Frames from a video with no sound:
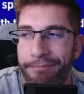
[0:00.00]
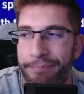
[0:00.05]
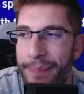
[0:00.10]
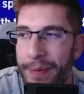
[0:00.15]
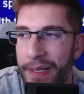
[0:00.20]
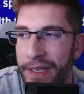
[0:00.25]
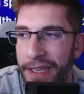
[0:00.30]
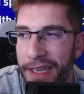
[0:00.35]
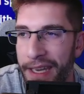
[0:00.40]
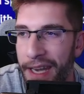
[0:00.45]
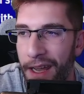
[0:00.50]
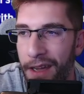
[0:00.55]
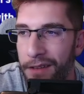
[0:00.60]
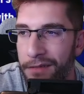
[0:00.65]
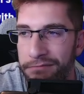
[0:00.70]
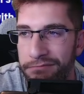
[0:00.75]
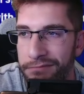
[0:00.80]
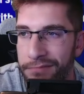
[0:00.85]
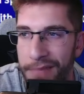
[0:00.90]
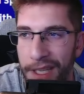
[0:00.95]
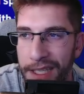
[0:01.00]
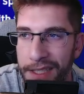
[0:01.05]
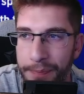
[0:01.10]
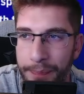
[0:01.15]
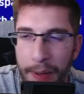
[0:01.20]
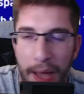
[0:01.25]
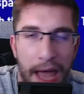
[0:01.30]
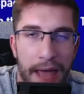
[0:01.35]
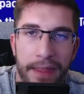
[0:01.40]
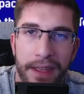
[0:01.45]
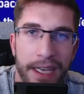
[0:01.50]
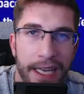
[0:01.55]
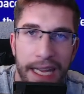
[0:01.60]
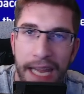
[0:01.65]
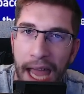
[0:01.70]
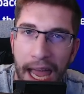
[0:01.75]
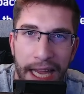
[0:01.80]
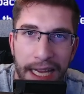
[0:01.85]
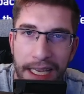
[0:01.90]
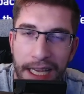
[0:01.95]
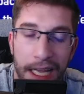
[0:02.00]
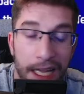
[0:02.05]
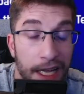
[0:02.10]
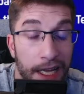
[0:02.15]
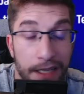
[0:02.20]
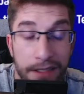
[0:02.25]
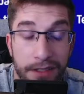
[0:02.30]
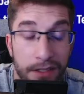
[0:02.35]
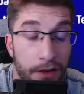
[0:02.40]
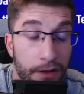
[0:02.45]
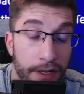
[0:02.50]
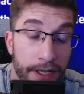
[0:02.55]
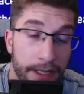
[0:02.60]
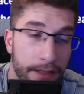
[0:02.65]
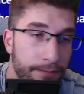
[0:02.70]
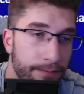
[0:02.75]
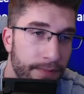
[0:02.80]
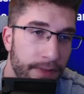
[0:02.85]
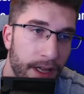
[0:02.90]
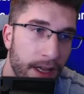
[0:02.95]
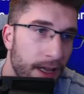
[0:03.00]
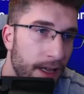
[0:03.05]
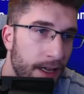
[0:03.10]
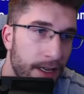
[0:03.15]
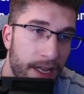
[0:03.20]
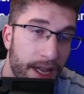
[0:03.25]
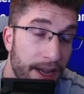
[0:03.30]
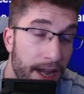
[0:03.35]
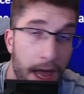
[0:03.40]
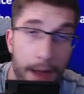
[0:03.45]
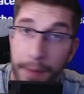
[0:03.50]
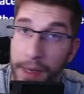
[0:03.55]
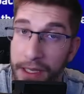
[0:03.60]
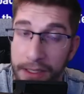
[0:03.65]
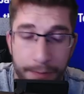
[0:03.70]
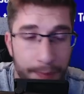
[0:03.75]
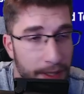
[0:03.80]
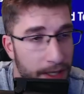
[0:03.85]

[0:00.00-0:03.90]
but, you know, it's better than Konami's,